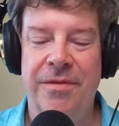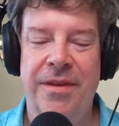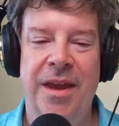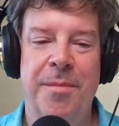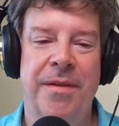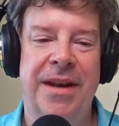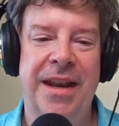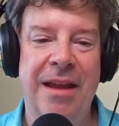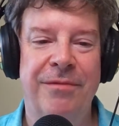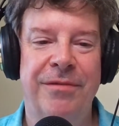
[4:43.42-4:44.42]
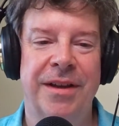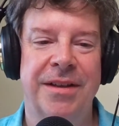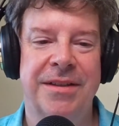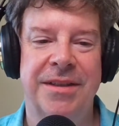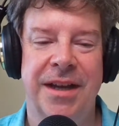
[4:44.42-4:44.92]
think about the
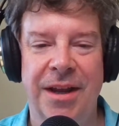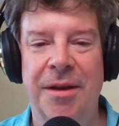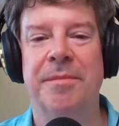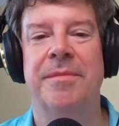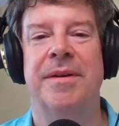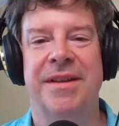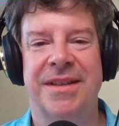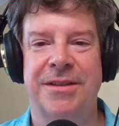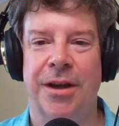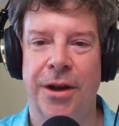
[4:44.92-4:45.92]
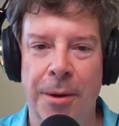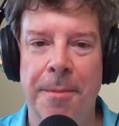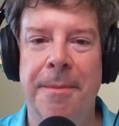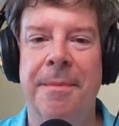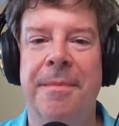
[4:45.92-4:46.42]
Netflix ta-dum,
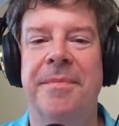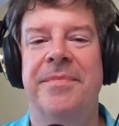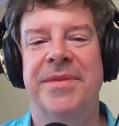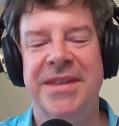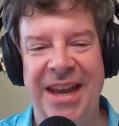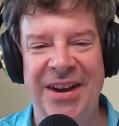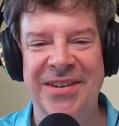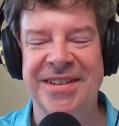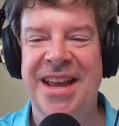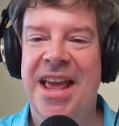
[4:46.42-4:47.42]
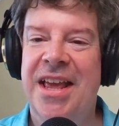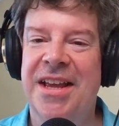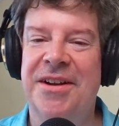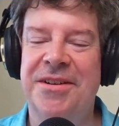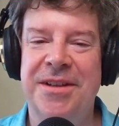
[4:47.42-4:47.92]
ta-dum sound.
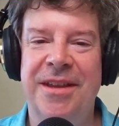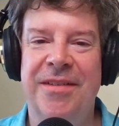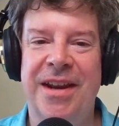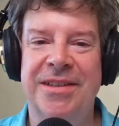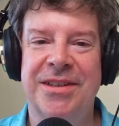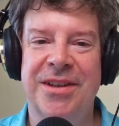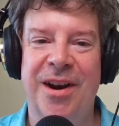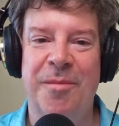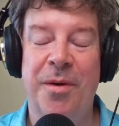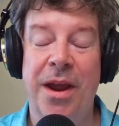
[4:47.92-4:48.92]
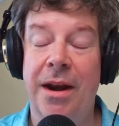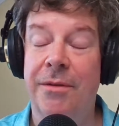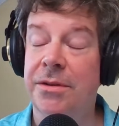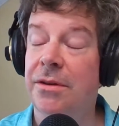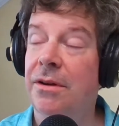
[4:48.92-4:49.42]
Do you think of that as a sonic brand?
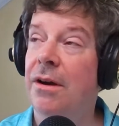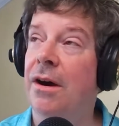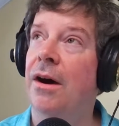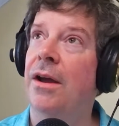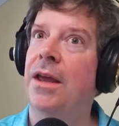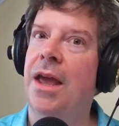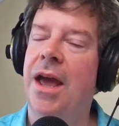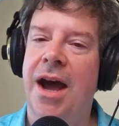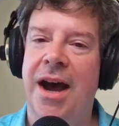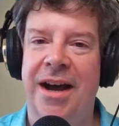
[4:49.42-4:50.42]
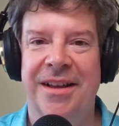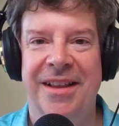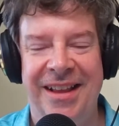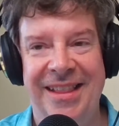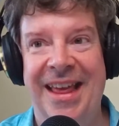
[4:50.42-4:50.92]
Everyone's, oh yeah,
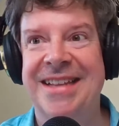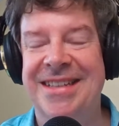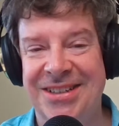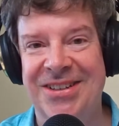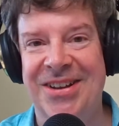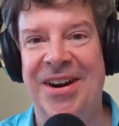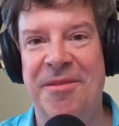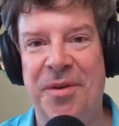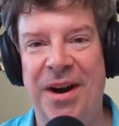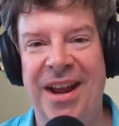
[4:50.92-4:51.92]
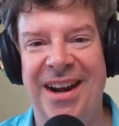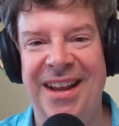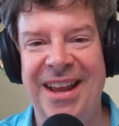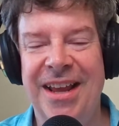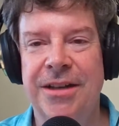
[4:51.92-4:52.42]
that's a sonic
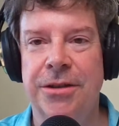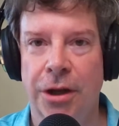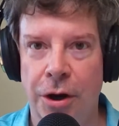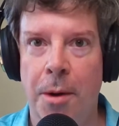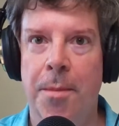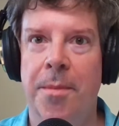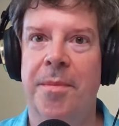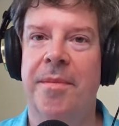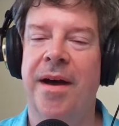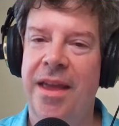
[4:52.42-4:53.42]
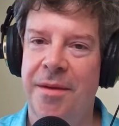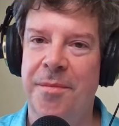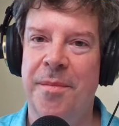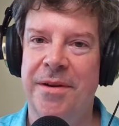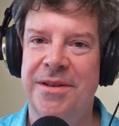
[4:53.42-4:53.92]
brand. Ta-dum, I
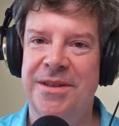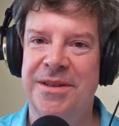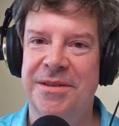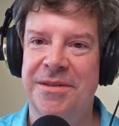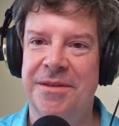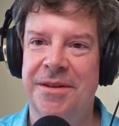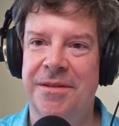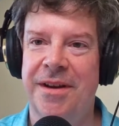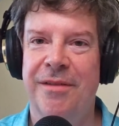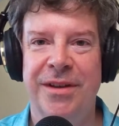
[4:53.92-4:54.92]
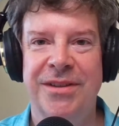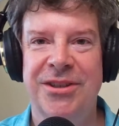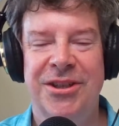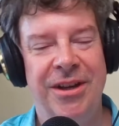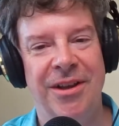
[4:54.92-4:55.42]
am about to, Netflix
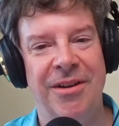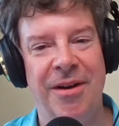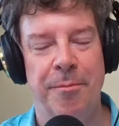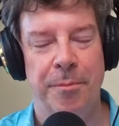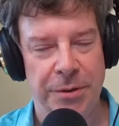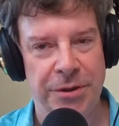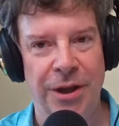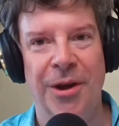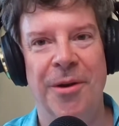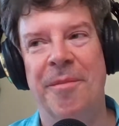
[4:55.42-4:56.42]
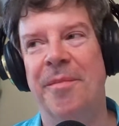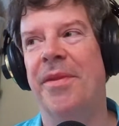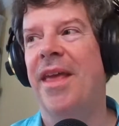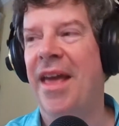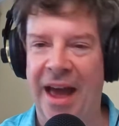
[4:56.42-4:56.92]
and chill. Or
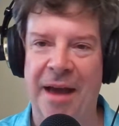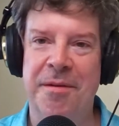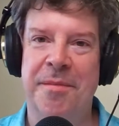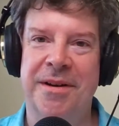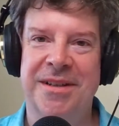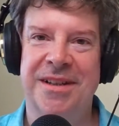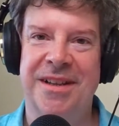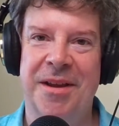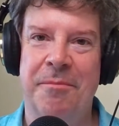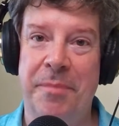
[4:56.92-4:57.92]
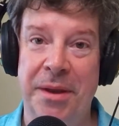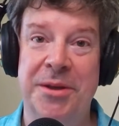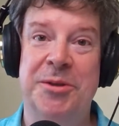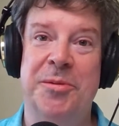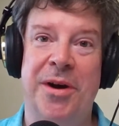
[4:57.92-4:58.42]
ta-dum, I'm about to like
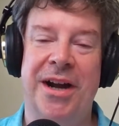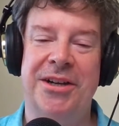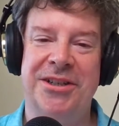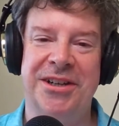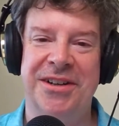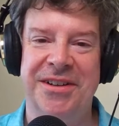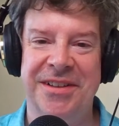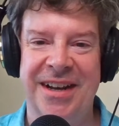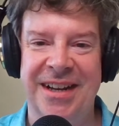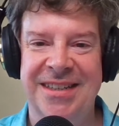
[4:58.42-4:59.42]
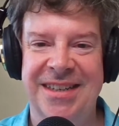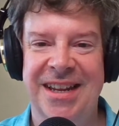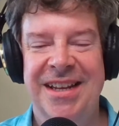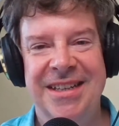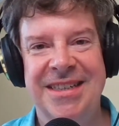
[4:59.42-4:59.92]
binge watch, the next,
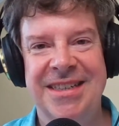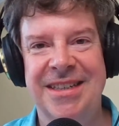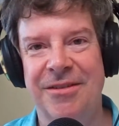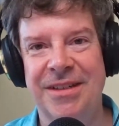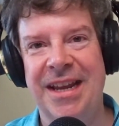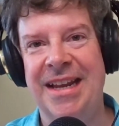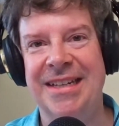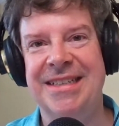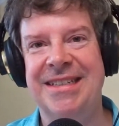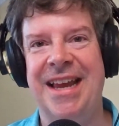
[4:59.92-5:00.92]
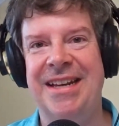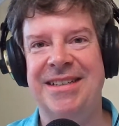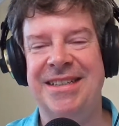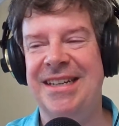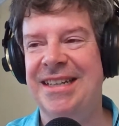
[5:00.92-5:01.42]

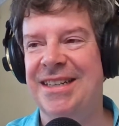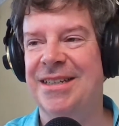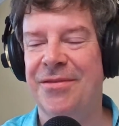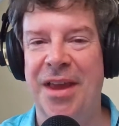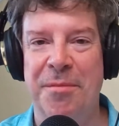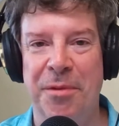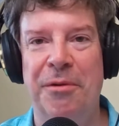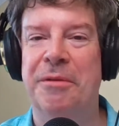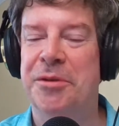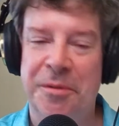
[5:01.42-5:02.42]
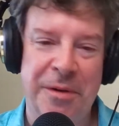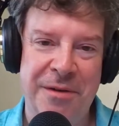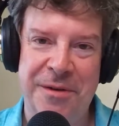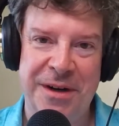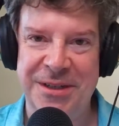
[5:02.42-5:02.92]
10 seasons of Game of Thrones or
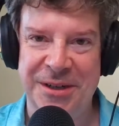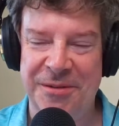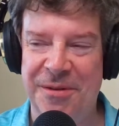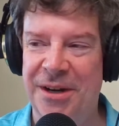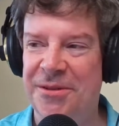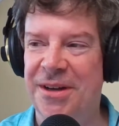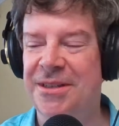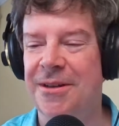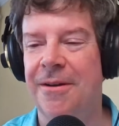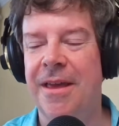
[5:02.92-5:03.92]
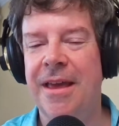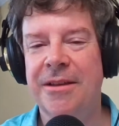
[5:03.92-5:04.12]
whatever it is you're going to watch, right? So